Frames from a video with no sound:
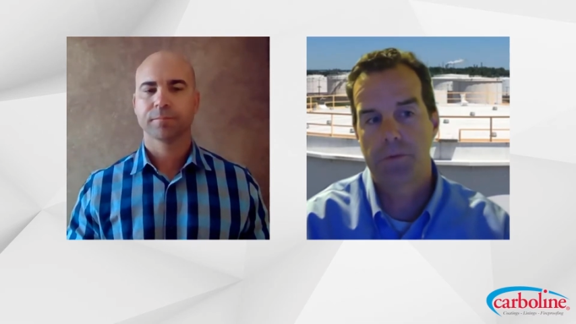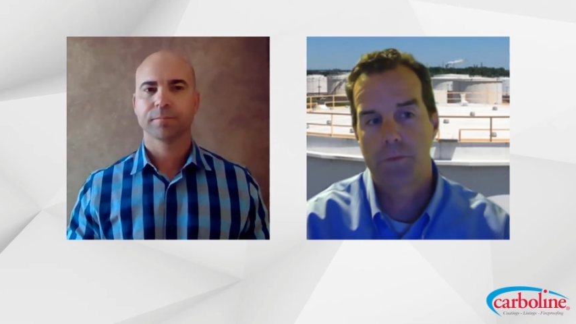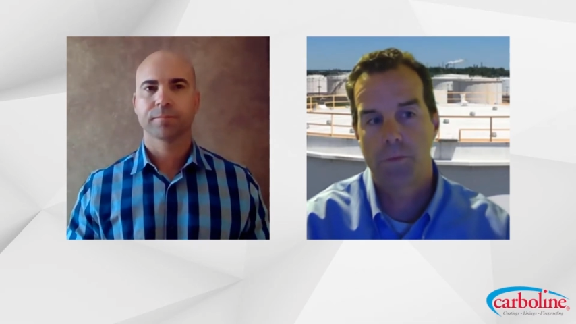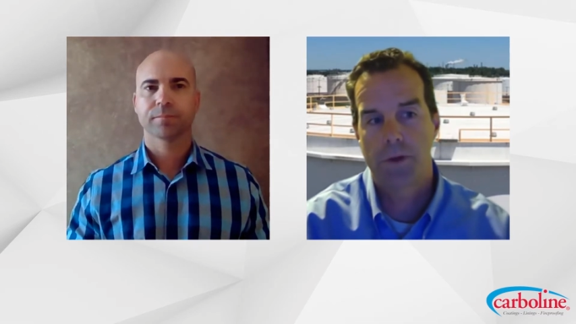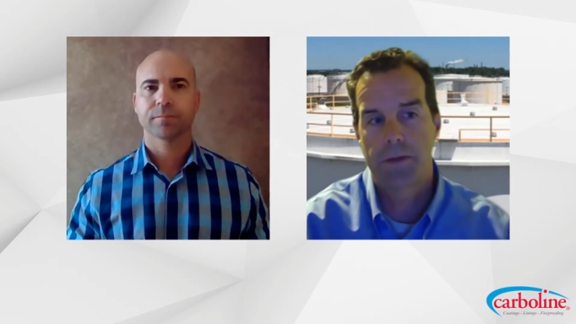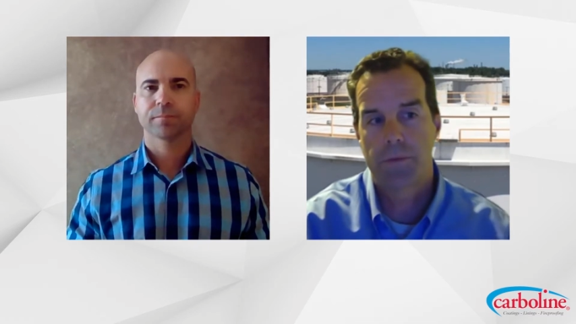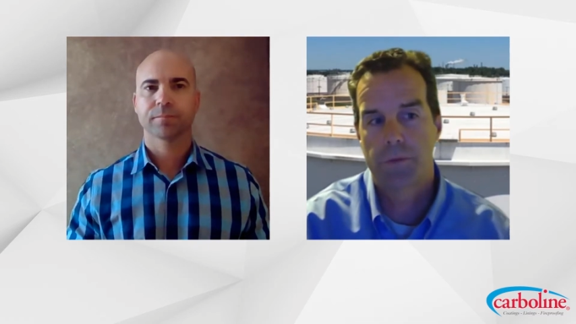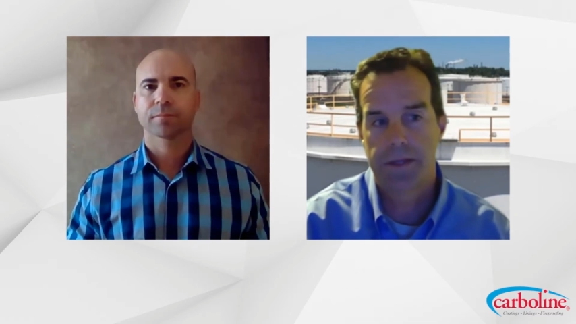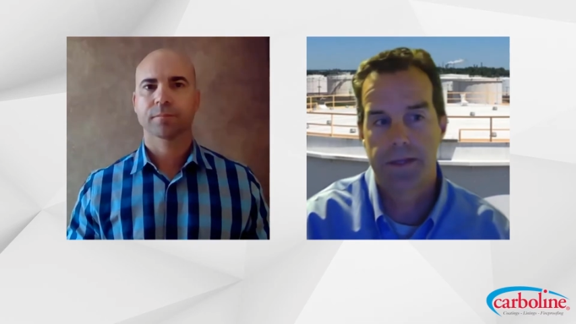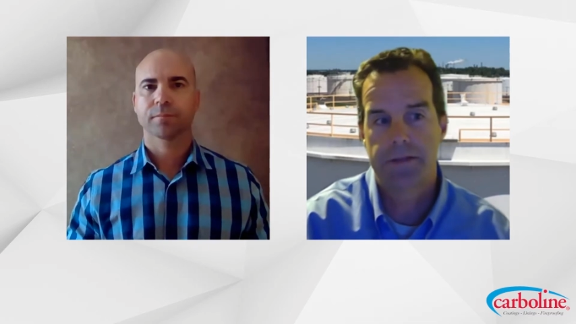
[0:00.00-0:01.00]
Speaker 1: when
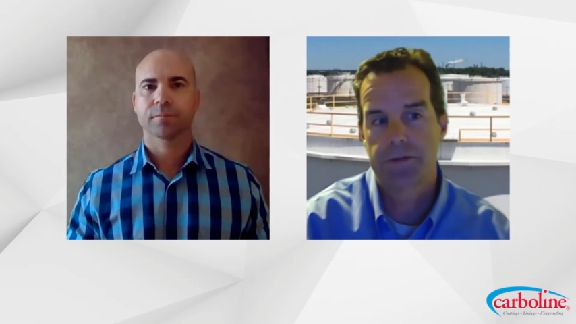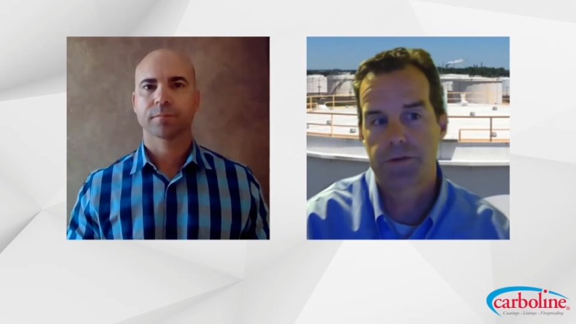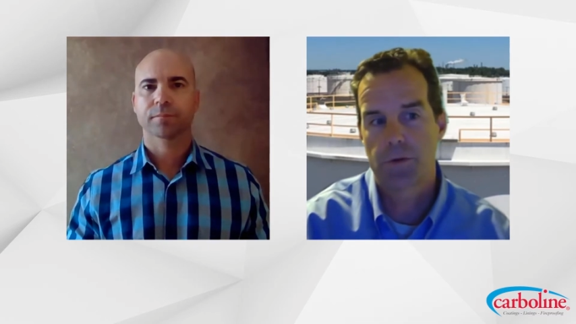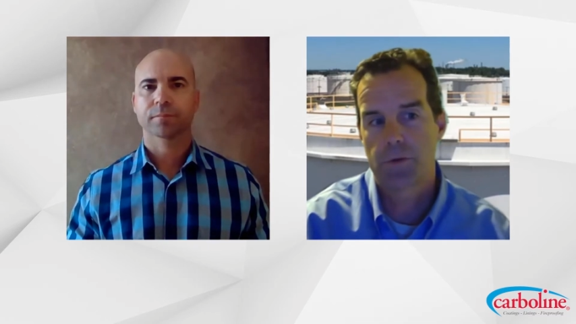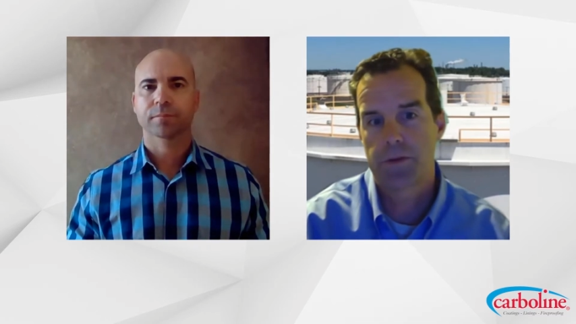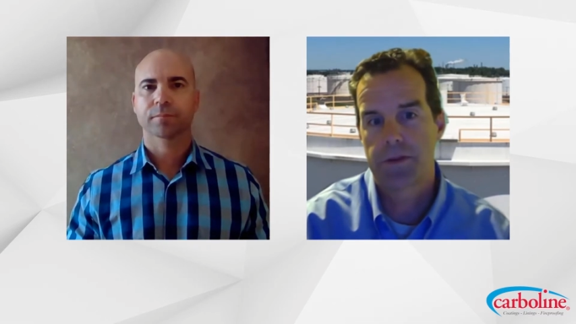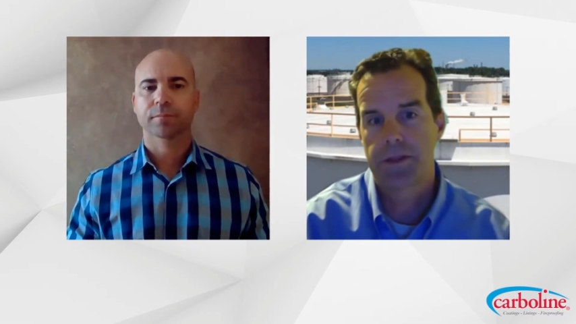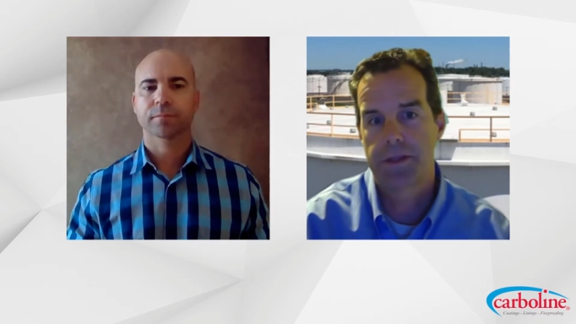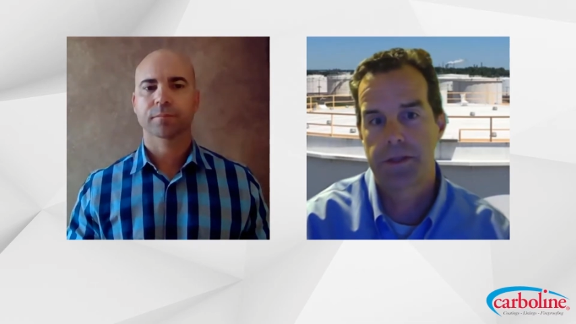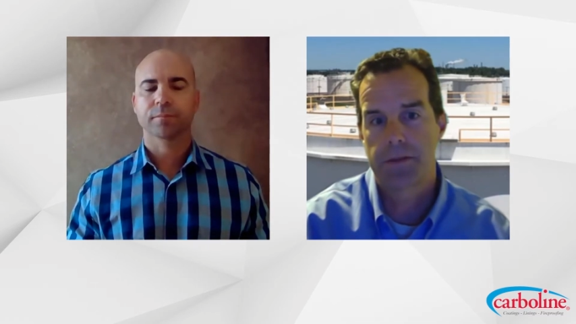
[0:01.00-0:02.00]
we talk with
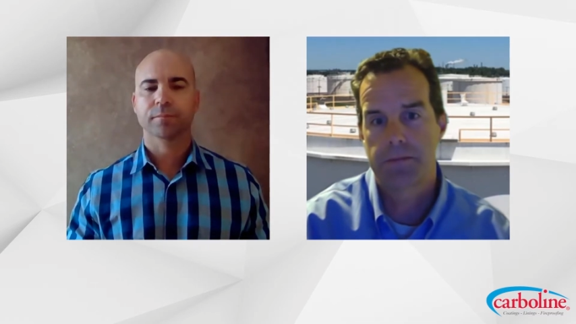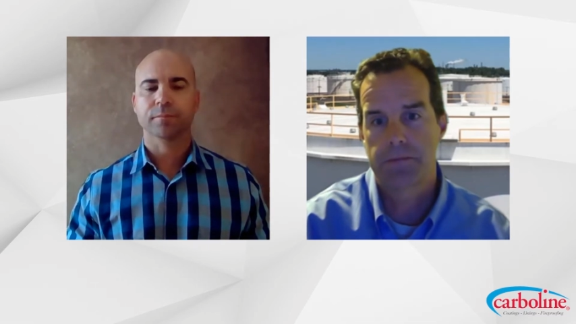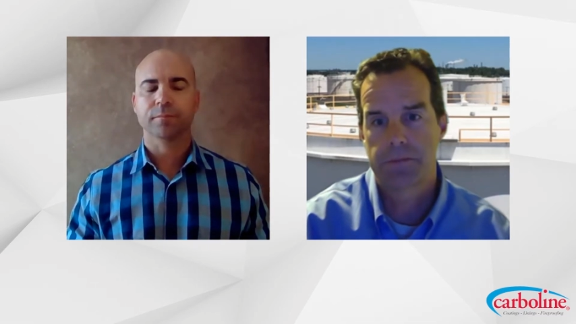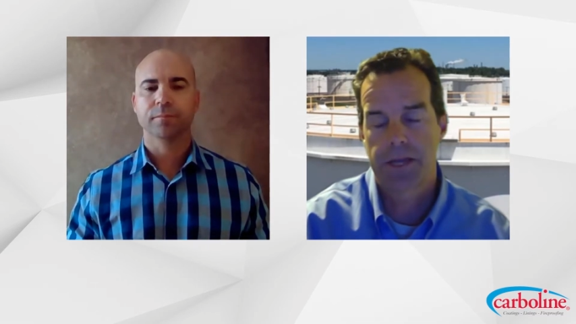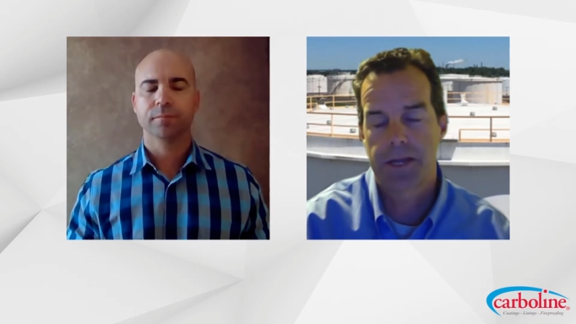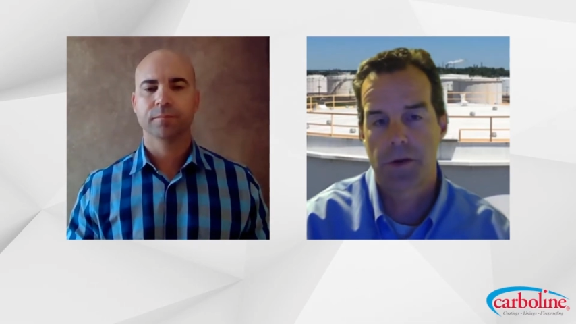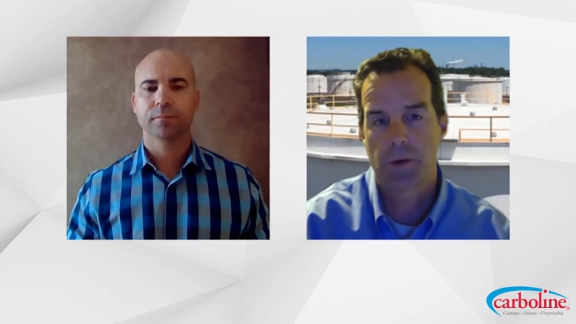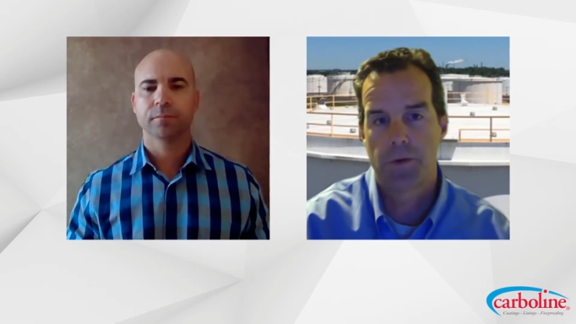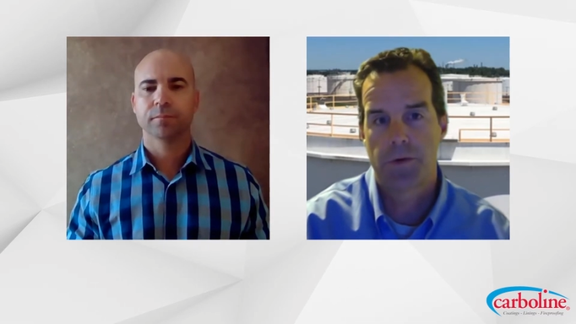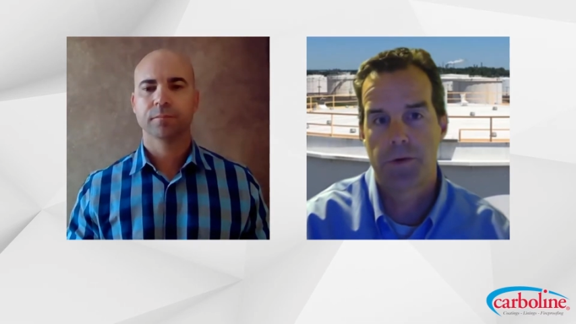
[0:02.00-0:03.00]
the tank
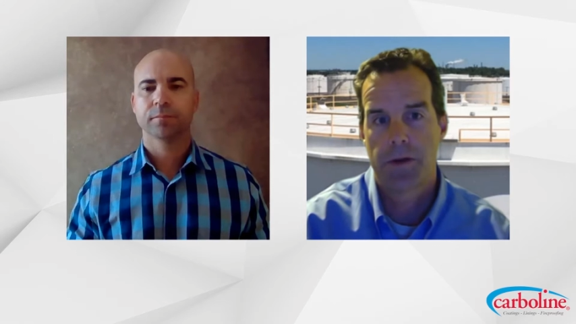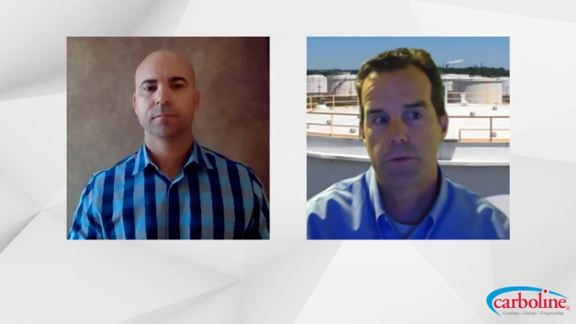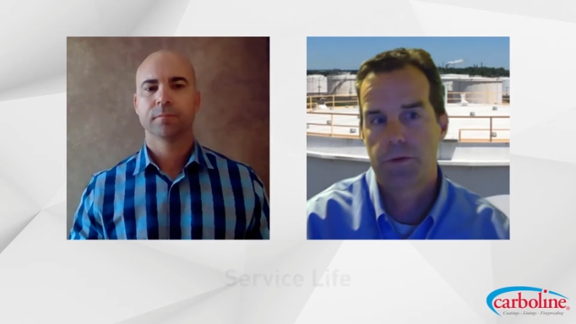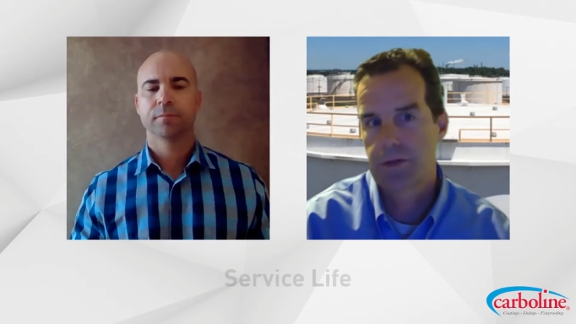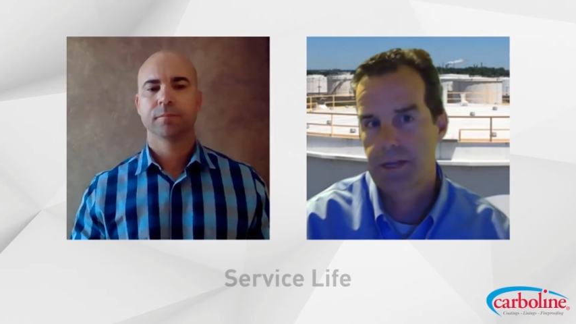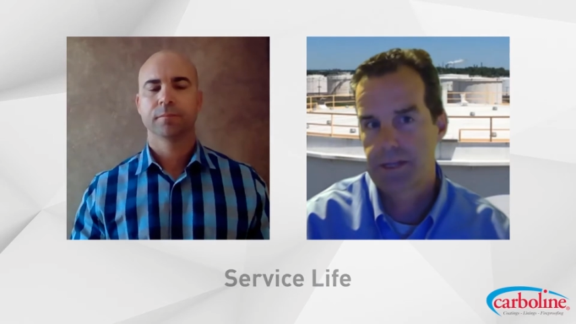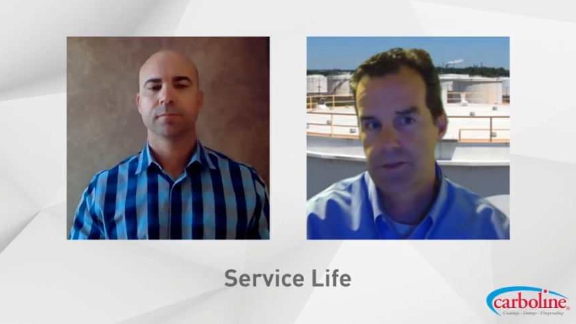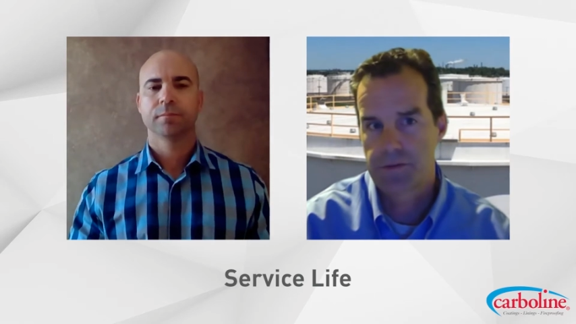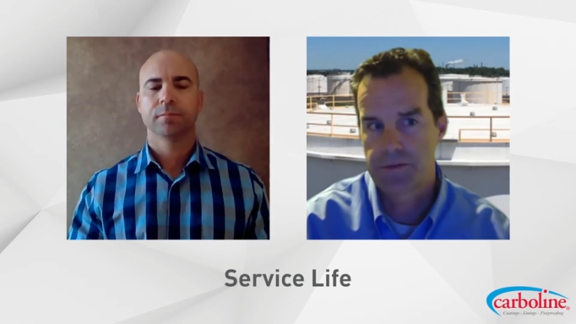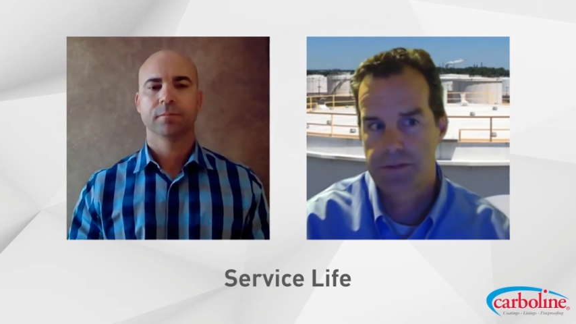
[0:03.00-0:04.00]
owner, we're looking at
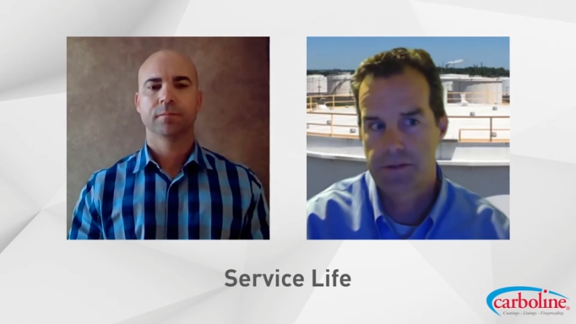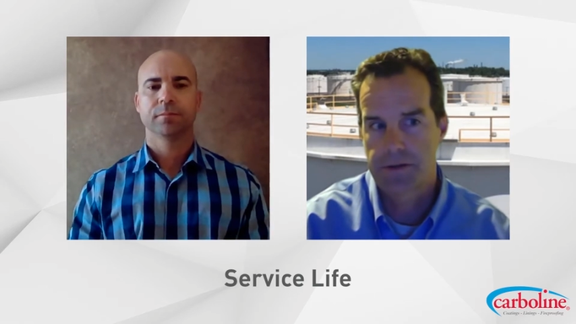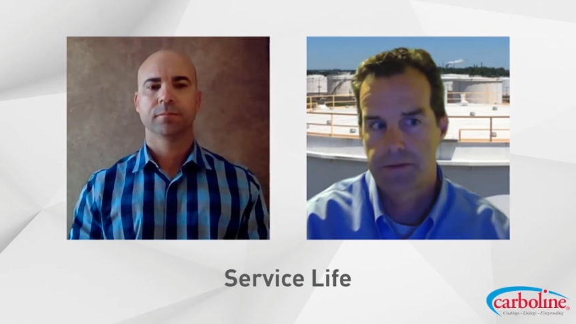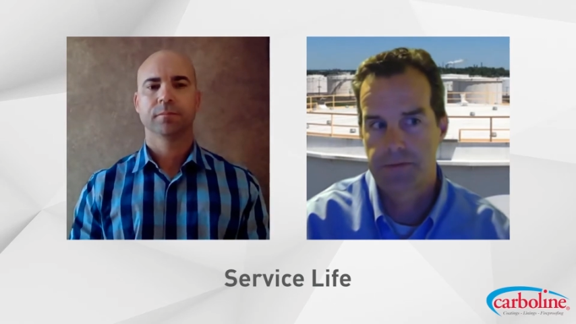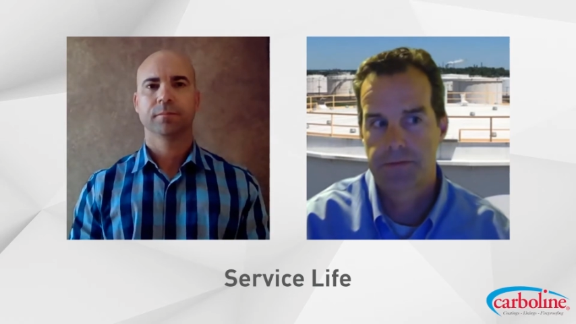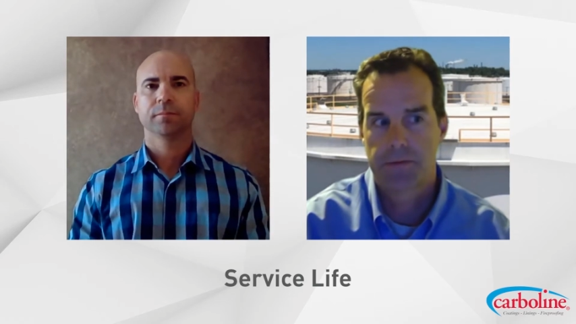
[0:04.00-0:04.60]
service life.